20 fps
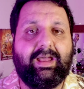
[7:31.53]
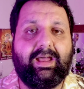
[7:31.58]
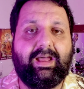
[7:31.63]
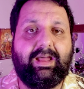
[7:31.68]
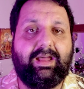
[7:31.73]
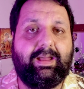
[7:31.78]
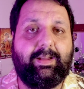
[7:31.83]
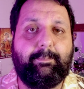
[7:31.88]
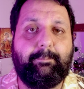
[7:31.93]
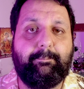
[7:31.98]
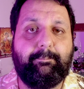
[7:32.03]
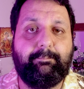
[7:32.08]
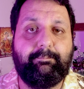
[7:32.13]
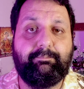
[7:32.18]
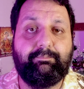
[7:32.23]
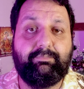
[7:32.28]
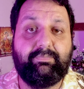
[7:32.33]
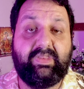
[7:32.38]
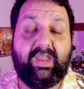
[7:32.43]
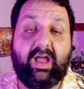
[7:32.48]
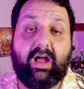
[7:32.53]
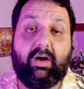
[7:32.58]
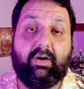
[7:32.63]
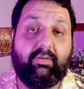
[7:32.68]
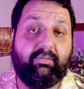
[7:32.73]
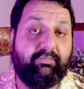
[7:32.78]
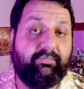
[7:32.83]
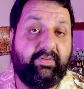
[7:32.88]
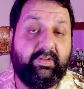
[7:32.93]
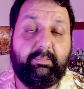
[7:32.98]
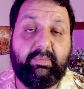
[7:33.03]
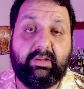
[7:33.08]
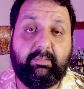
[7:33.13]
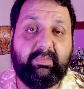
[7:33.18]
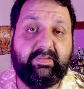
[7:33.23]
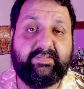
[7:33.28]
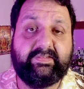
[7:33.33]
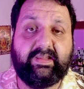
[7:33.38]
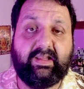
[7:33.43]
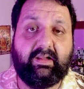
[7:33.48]
Now, filming
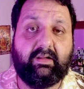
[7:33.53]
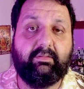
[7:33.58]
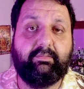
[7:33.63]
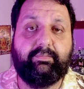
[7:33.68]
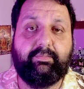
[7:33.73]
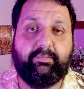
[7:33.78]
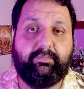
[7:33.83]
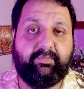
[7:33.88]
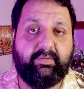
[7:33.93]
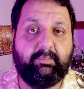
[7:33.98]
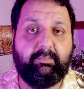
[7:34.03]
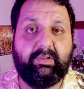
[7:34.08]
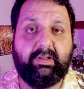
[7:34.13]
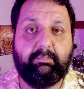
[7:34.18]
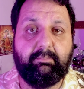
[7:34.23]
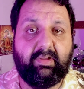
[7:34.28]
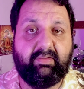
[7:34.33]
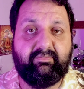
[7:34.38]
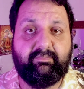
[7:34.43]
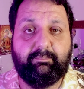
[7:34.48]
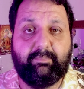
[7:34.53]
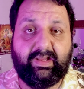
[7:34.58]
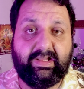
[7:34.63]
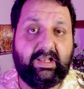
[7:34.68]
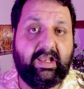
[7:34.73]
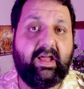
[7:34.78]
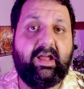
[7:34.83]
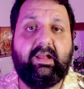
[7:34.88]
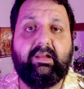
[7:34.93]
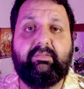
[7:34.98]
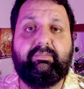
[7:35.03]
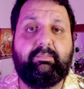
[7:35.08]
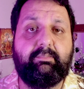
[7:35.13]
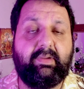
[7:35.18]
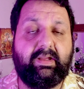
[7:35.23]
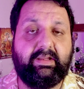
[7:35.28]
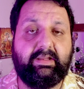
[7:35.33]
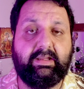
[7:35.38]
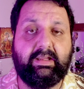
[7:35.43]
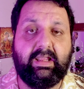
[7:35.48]
myself, filming my life,
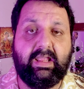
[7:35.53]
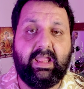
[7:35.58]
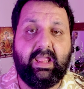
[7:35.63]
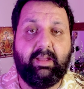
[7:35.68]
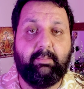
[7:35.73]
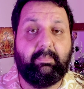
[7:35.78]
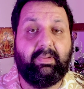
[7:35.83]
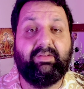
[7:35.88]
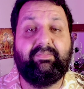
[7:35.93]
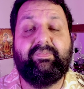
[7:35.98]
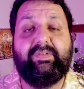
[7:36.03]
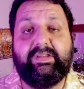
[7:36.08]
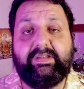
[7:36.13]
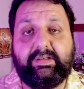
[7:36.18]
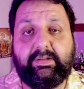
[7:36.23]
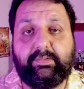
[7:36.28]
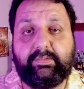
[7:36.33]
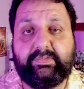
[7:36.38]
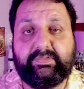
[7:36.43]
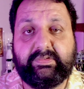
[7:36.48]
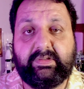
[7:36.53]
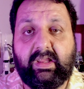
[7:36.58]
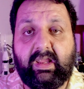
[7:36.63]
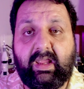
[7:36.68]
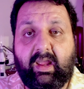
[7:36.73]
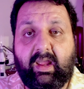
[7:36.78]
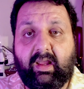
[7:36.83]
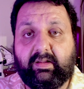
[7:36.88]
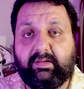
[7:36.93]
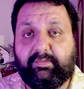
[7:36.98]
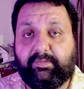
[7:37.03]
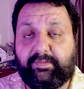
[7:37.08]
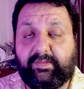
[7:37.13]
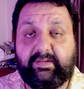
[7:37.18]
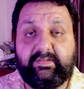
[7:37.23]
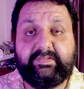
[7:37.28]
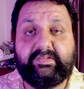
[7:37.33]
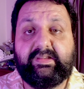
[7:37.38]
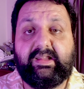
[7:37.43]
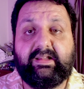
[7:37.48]
my videos,
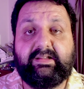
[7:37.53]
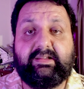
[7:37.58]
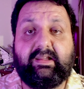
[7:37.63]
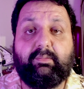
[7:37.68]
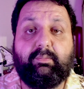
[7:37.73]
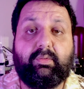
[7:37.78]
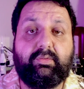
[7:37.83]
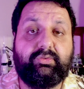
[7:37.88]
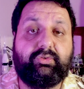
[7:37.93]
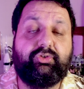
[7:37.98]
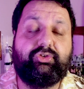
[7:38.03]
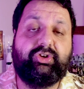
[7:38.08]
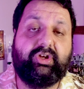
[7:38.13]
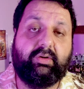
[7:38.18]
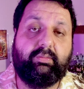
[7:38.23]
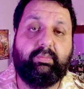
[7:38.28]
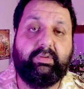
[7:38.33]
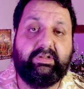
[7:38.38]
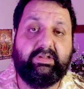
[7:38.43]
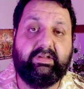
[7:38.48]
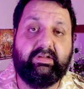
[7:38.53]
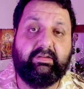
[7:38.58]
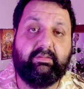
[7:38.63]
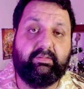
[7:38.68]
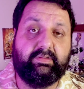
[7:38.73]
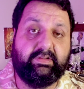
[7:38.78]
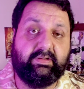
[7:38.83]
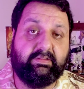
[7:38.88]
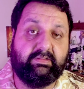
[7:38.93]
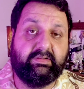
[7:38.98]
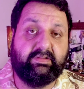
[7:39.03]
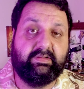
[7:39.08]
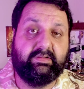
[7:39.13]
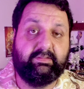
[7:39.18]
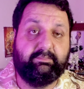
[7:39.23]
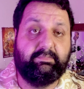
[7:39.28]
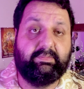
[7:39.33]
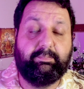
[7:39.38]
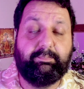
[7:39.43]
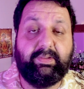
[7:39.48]
things that I want to share with
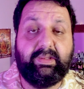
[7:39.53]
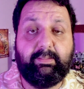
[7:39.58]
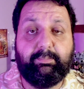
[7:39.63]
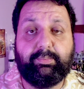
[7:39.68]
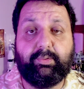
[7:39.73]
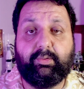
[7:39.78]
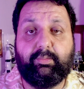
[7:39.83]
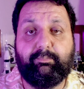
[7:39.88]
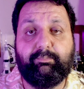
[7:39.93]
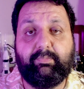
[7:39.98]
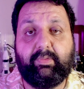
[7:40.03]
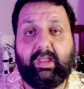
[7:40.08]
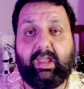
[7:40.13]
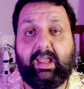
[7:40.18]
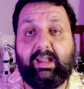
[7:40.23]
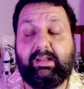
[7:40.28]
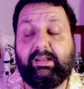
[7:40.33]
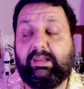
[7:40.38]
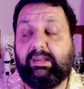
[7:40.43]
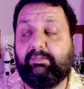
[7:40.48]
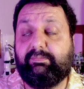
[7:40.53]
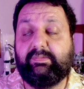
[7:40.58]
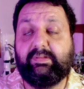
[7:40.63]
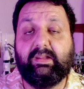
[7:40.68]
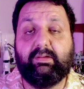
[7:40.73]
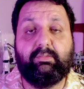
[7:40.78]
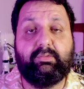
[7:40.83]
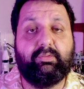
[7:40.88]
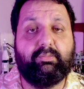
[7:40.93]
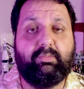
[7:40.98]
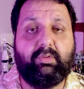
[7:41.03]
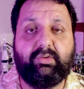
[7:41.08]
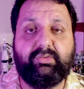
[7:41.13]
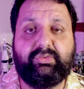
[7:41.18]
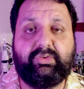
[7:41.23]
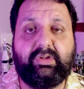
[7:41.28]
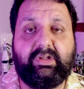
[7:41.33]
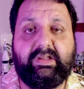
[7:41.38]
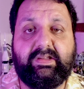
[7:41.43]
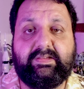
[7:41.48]
the people. And if they don't want
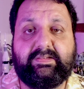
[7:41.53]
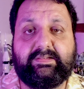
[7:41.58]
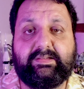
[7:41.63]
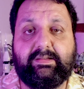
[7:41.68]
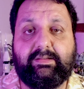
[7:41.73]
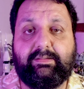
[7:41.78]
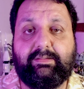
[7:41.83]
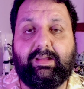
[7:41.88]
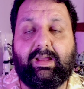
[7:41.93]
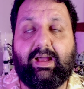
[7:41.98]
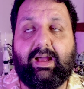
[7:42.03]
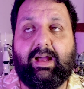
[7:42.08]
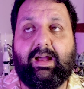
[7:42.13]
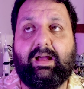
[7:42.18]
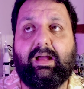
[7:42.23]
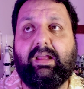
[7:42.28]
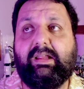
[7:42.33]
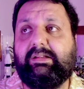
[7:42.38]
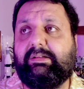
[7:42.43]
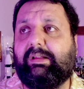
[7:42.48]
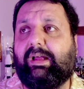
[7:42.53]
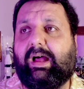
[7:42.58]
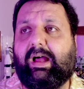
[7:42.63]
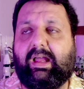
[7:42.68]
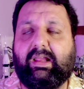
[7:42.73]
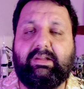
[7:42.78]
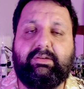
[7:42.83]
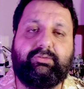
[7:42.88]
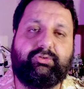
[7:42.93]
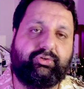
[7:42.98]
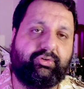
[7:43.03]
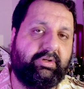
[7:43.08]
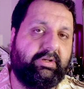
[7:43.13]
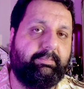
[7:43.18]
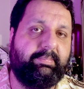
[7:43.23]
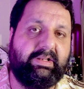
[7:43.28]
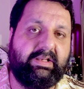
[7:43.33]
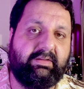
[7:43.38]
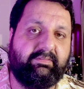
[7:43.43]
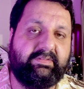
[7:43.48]
to listen, I truly
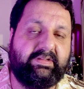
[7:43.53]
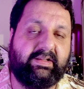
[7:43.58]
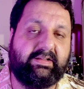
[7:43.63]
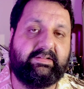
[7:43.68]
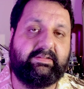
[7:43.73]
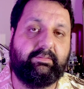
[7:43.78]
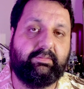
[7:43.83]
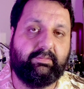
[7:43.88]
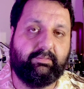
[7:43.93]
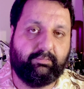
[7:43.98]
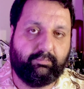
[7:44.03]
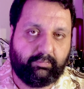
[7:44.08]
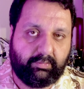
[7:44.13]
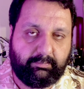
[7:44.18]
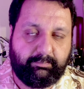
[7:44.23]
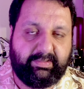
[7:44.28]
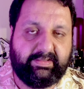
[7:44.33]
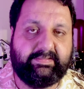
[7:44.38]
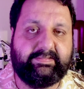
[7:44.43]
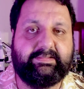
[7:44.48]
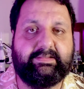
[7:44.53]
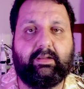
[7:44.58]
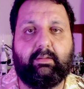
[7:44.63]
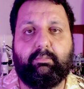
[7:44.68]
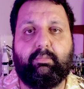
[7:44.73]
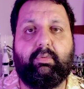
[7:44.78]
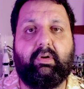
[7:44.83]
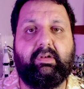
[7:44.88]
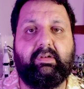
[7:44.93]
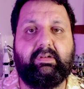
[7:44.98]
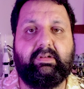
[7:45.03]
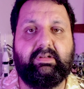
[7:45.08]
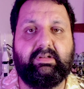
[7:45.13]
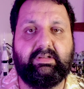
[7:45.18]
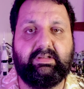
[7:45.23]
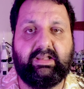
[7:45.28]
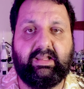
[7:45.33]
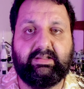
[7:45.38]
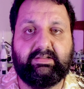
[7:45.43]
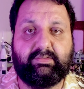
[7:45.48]
believe that will be someone
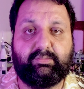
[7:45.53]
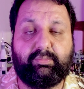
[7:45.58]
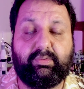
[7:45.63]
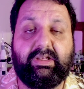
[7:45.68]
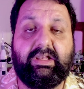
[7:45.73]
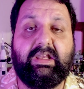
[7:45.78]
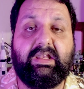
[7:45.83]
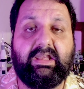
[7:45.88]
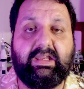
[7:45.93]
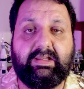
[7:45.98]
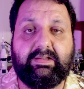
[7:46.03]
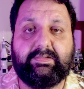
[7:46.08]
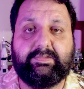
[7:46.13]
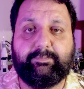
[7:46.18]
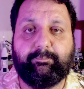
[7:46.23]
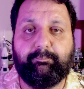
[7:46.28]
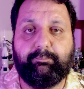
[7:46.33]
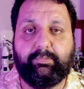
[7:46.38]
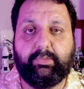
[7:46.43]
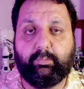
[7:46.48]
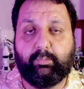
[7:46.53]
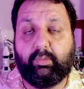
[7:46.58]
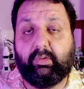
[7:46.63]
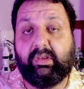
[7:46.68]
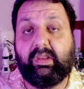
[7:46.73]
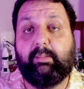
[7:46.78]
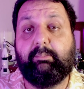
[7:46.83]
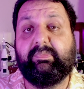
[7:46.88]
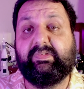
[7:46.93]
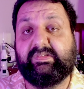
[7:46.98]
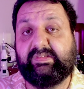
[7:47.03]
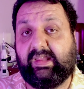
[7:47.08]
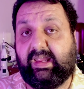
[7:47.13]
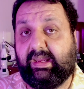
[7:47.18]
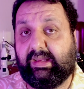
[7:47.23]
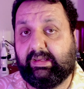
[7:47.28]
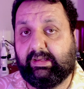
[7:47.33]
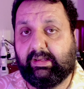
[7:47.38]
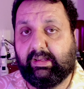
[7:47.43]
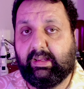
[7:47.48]
that really needs what I'm
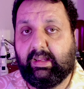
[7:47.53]
saying.